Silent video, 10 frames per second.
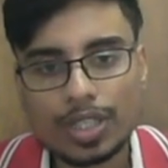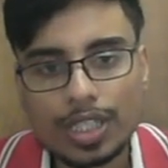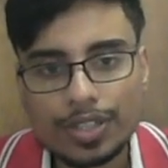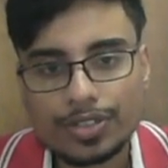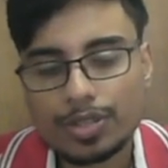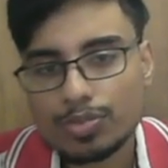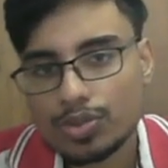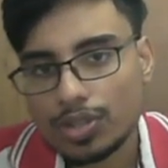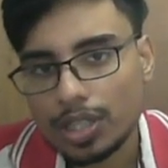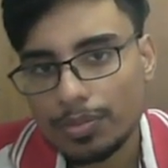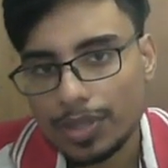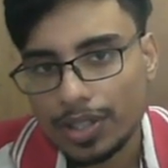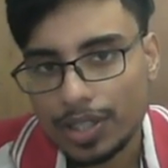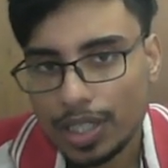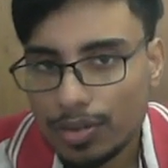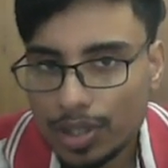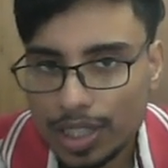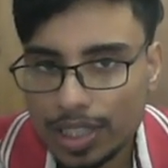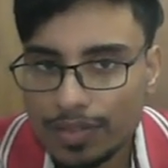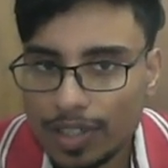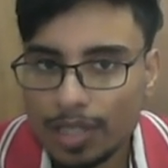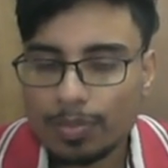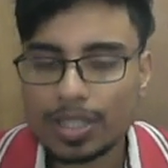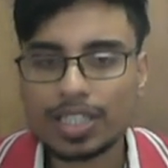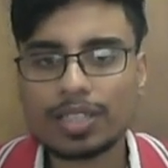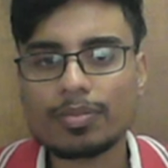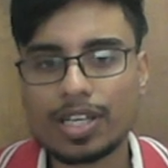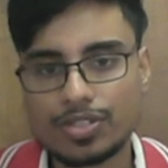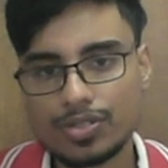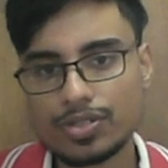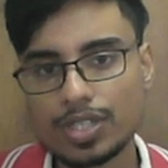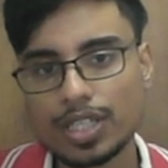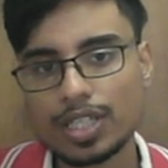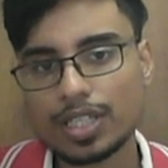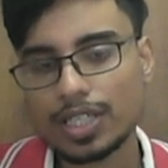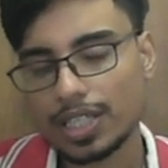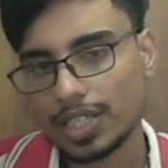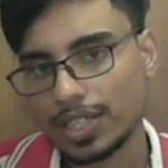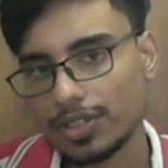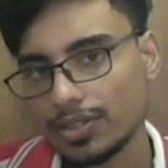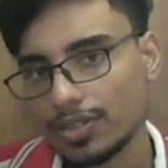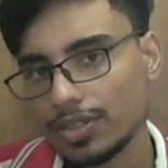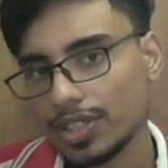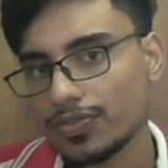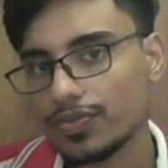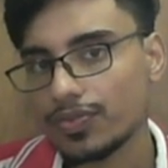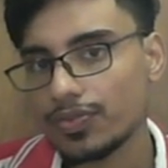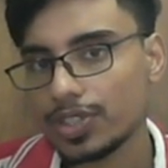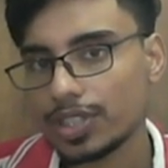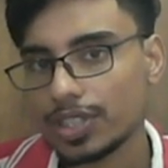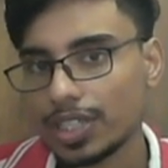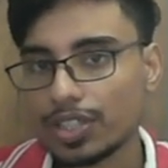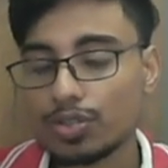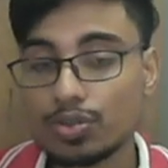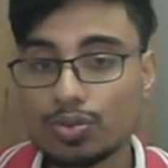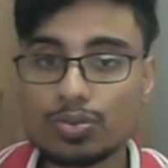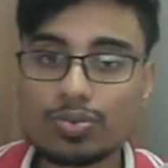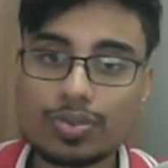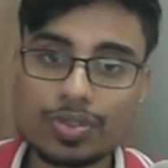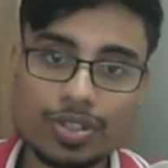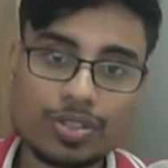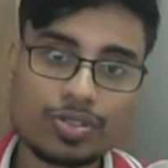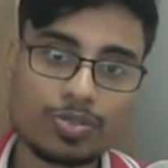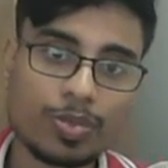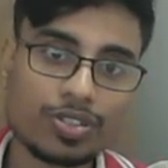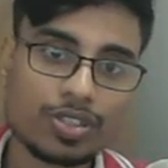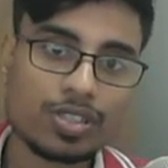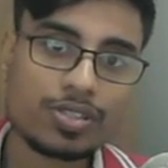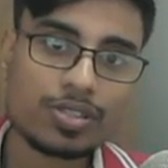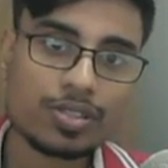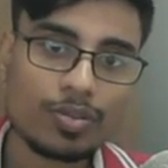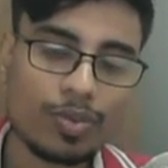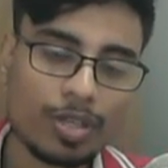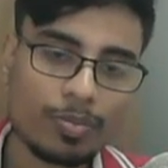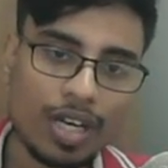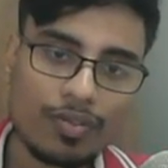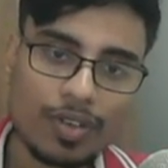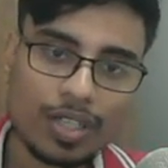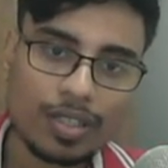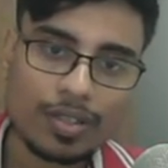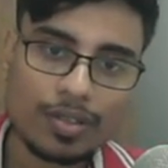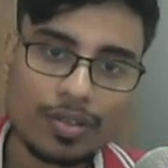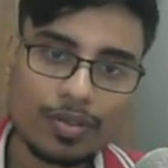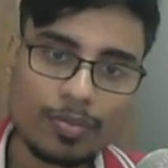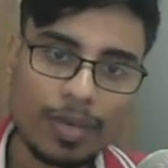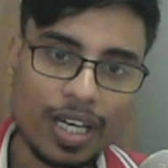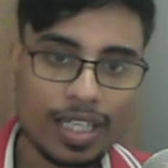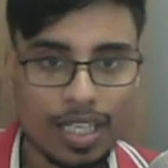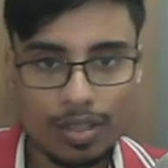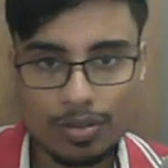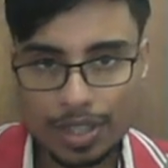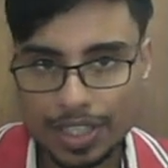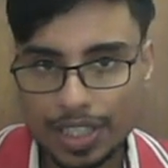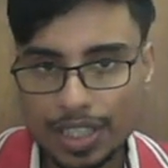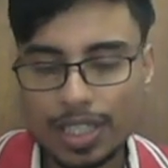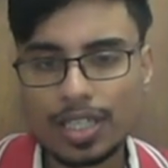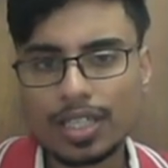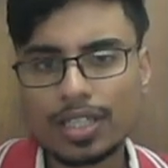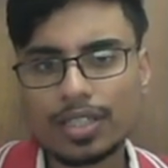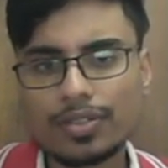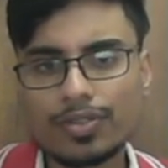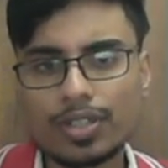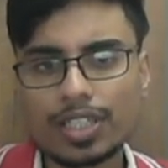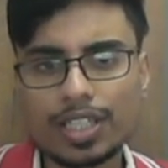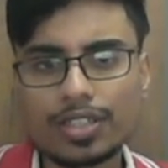seems to come regularly while playing matches. And if we get through these puzzles one by one by calculating, we'll